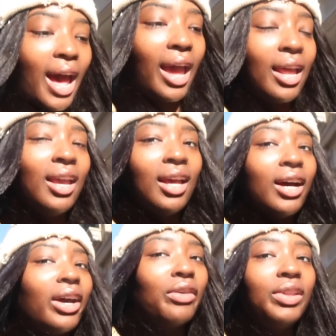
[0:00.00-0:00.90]
hat.
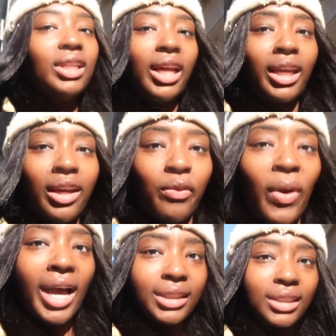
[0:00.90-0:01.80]
I don't really like it.
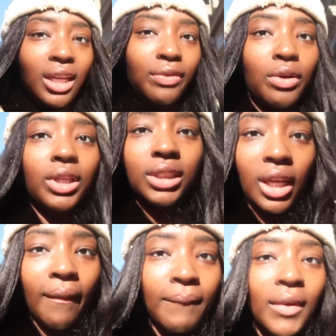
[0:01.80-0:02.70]
Why is this not
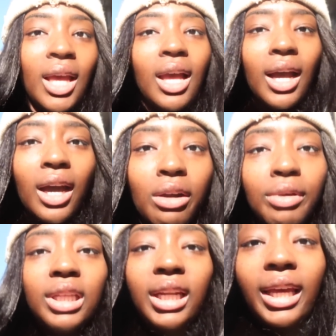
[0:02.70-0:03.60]
focusing? I don't
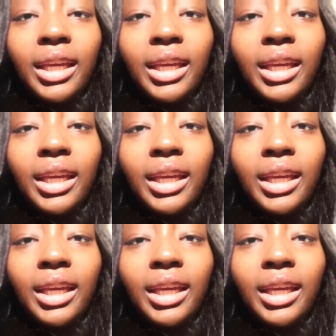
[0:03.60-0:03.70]
really like